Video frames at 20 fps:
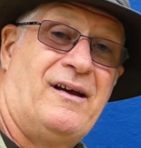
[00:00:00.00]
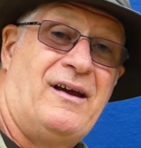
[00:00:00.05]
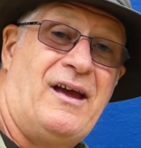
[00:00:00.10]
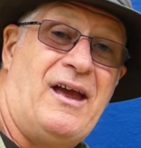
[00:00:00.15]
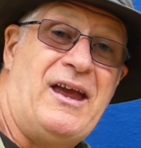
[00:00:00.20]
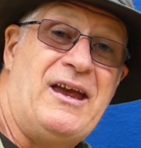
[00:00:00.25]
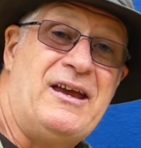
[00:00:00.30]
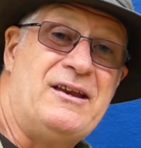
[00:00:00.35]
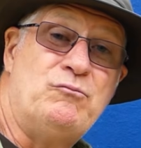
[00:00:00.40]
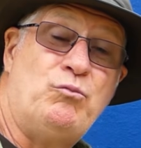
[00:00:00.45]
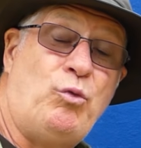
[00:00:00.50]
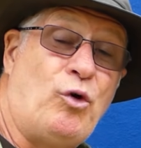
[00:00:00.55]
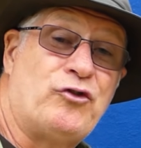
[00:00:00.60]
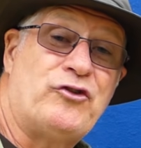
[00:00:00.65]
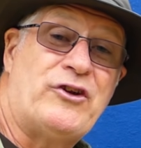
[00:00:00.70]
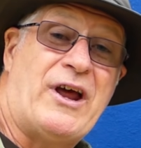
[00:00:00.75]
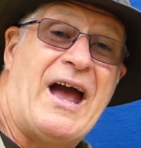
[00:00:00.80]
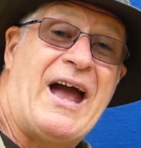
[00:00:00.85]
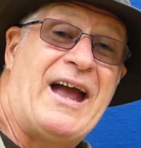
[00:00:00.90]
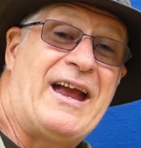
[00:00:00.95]
it
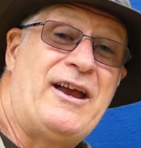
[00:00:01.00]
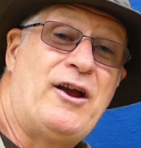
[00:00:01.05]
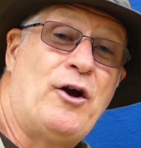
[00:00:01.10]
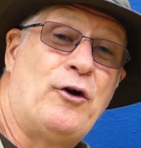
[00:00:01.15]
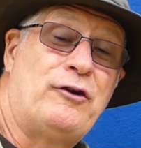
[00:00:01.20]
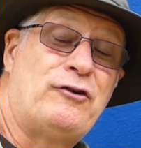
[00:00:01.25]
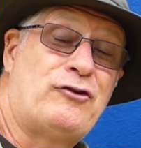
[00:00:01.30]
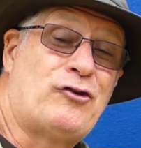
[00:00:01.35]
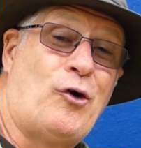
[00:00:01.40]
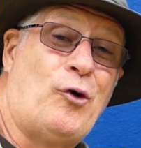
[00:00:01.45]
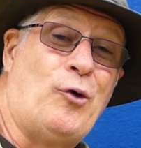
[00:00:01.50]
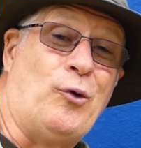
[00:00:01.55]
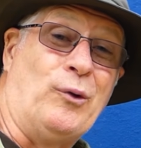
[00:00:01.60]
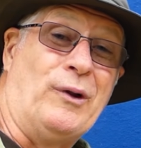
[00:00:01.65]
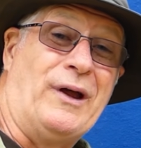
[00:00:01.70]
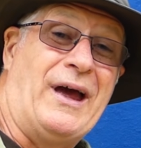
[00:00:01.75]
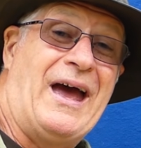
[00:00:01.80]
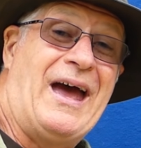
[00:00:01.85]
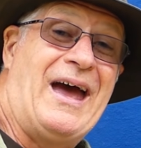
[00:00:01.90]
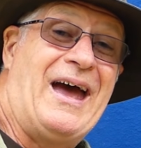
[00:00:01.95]
wasn't hanging on at
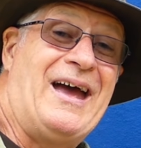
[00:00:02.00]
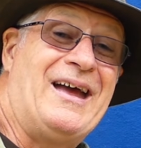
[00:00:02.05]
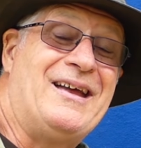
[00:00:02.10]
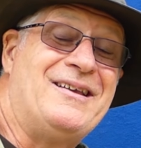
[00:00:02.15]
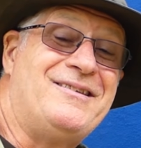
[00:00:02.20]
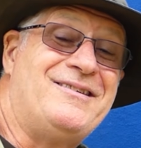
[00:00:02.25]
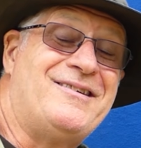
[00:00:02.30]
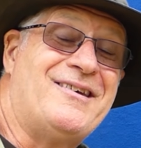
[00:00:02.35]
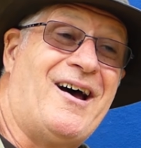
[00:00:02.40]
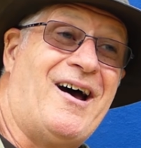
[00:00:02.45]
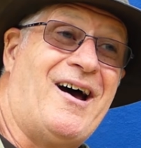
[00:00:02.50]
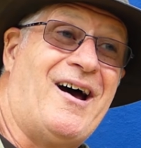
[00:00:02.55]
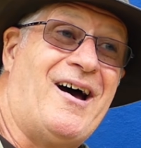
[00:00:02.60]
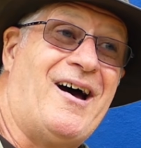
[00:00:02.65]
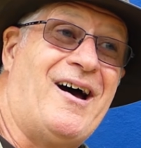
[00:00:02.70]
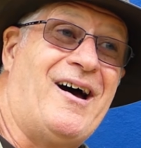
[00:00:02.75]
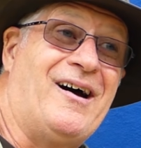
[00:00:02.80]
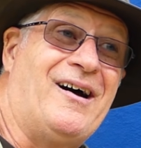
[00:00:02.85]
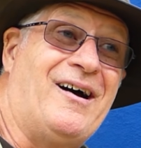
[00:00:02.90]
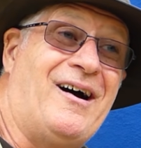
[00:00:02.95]
all, and
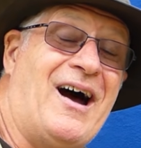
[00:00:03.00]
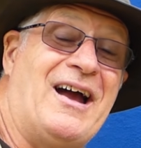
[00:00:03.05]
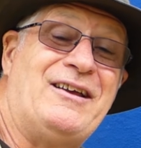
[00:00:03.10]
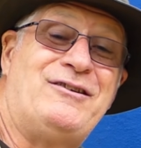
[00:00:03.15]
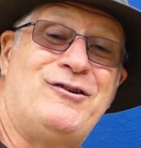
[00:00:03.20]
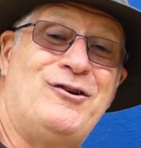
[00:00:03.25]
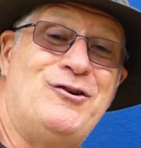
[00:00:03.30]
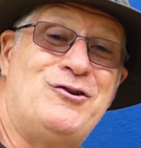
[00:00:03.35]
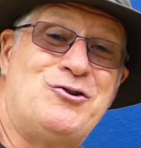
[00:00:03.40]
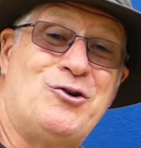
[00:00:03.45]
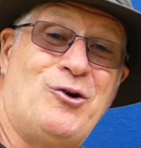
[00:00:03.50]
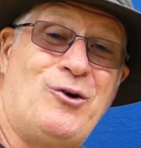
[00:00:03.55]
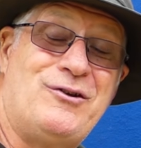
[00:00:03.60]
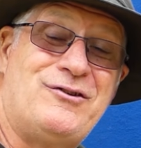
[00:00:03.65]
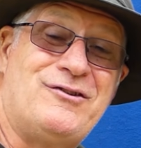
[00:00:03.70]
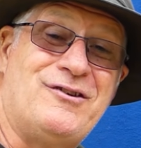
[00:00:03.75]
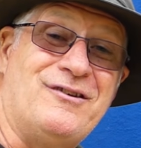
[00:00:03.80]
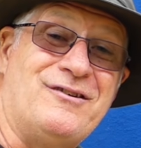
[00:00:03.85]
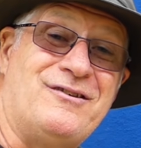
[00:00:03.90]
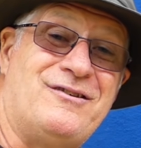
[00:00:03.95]
I had 2
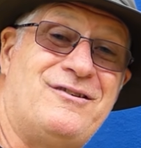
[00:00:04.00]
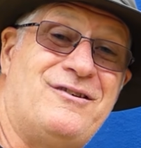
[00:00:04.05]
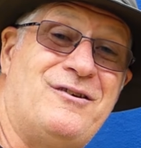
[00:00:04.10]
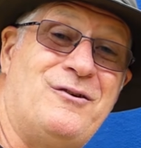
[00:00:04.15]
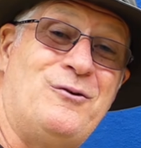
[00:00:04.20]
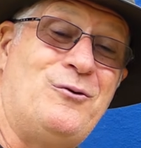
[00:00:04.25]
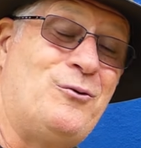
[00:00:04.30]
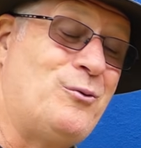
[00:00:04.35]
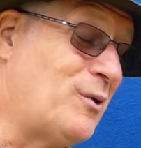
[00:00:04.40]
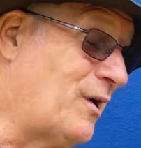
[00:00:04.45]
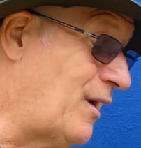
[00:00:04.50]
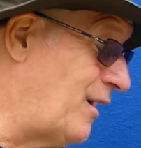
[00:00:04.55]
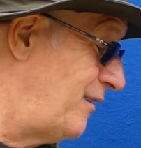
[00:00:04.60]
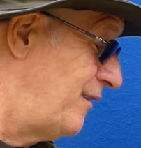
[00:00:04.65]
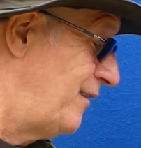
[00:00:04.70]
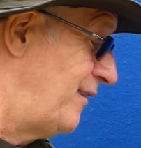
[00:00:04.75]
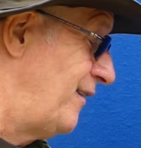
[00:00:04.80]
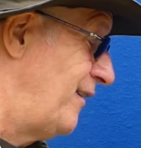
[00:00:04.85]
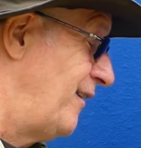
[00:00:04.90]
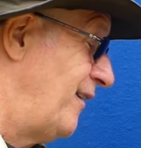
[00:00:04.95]
choices: to
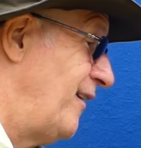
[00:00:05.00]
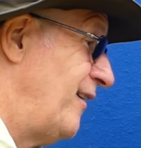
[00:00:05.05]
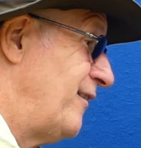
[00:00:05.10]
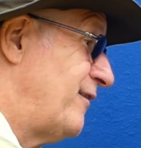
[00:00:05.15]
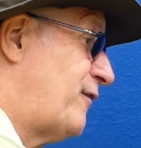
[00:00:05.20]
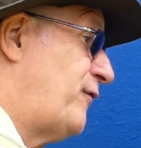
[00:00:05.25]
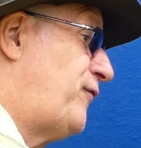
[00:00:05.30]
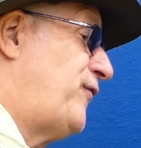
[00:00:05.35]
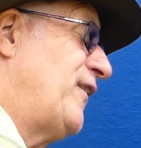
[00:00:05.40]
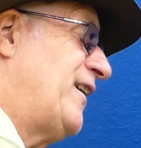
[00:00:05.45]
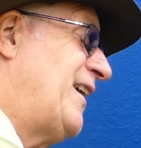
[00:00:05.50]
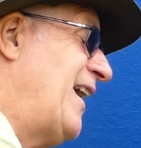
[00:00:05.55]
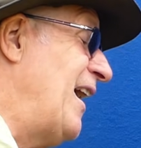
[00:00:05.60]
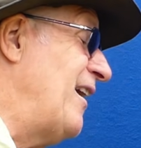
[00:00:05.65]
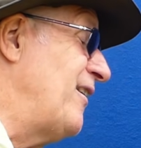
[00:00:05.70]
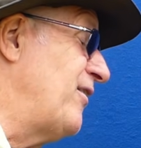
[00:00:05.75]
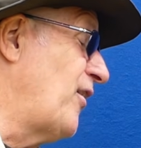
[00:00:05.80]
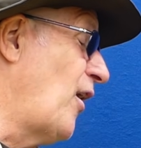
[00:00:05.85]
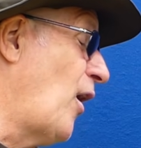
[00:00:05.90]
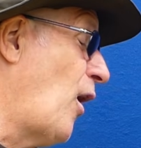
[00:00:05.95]

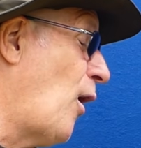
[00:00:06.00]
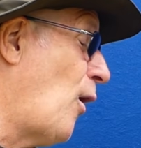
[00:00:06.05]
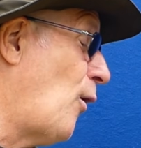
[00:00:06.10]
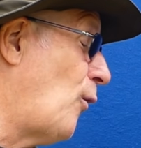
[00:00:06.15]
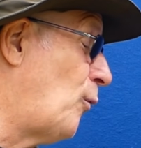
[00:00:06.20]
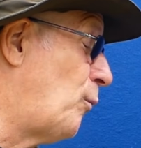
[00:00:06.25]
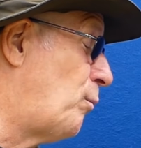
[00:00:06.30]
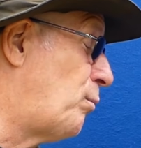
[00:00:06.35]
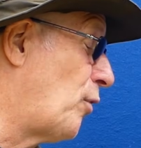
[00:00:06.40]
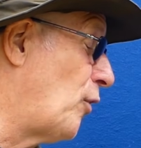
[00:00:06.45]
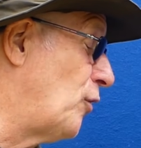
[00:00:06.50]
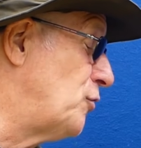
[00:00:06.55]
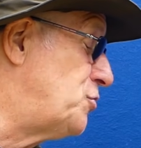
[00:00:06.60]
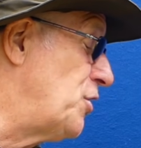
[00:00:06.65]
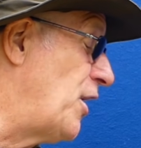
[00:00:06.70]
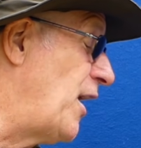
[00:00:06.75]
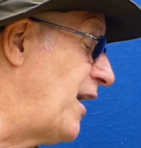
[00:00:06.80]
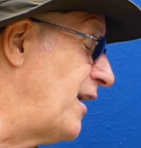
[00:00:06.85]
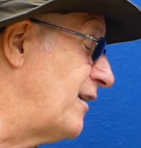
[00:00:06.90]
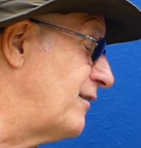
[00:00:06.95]
forget the whole
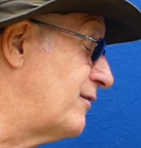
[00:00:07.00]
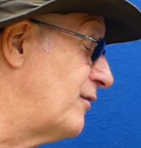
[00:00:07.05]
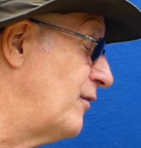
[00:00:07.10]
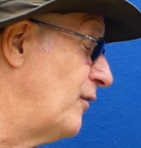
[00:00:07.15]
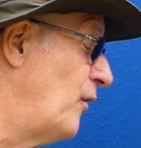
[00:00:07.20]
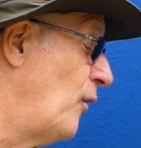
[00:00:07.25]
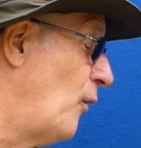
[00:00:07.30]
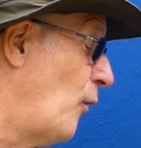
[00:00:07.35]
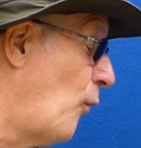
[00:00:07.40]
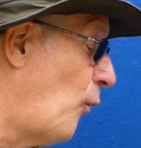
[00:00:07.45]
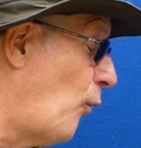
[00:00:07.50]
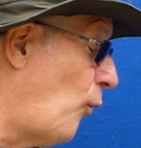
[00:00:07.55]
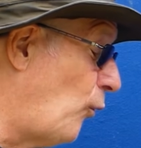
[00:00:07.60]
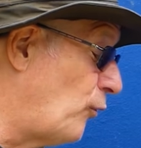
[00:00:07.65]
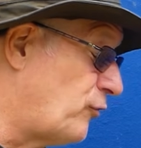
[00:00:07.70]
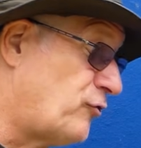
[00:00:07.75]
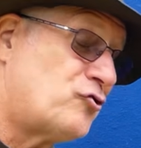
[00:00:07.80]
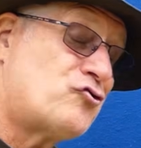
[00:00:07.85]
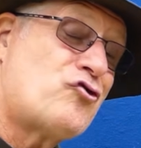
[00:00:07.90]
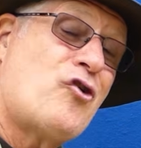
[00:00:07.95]
project or
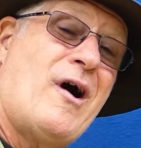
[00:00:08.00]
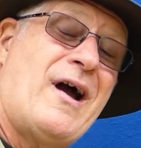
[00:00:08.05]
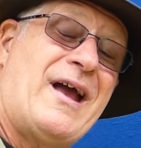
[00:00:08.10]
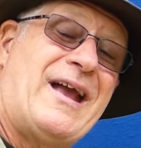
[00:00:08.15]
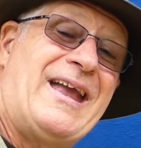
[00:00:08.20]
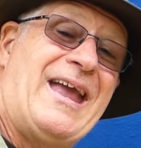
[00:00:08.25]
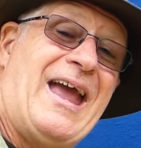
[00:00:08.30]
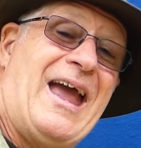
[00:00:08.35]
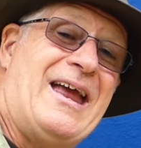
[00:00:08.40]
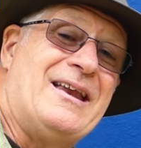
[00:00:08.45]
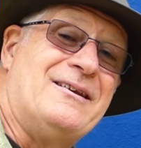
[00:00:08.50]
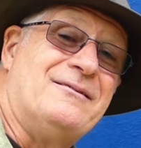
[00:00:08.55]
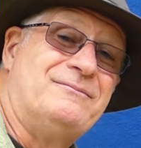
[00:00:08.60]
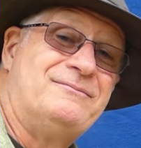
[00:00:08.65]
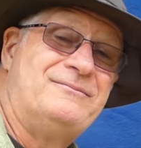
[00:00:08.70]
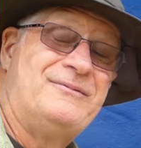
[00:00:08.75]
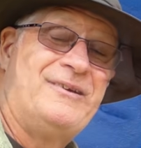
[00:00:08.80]
to try again.